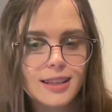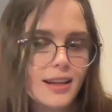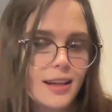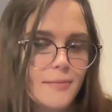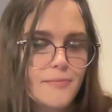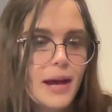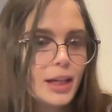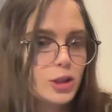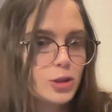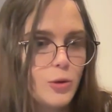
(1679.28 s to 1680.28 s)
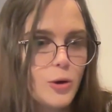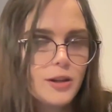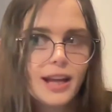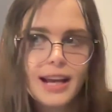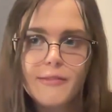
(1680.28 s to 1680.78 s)
make sure
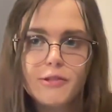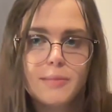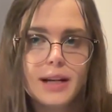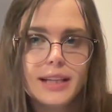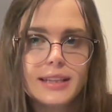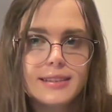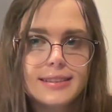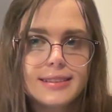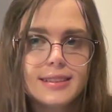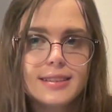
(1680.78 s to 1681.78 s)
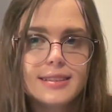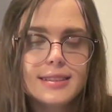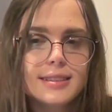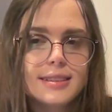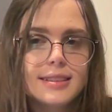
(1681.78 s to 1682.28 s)
that everybody's,
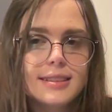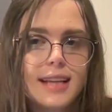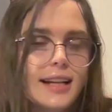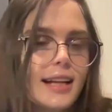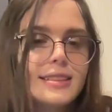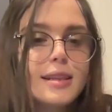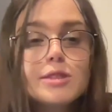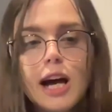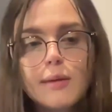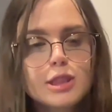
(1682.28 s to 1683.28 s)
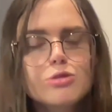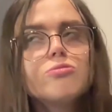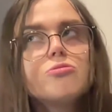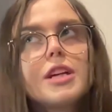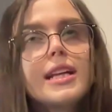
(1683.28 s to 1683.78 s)
and like sometimes it's really